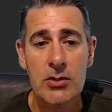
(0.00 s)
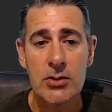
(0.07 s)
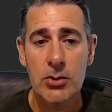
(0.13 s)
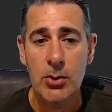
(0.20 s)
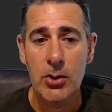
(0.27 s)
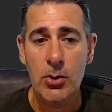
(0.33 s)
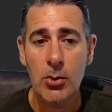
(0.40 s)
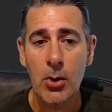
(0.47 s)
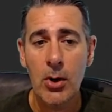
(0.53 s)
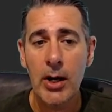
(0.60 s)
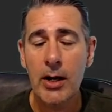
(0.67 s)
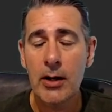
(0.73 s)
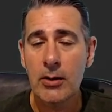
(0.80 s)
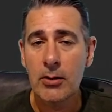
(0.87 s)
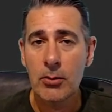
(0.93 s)
to
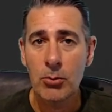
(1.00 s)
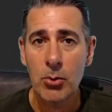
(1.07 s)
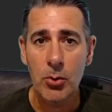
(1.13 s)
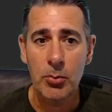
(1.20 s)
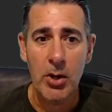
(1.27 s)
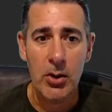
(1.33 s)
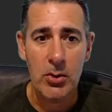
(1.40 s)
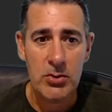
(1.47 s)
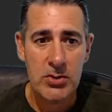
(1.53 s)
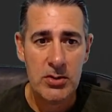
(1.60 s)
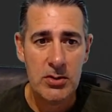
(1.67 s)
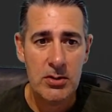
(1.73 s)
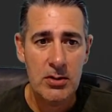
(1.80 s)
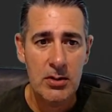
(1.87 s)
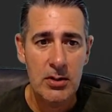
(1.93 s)
acquire more pulse.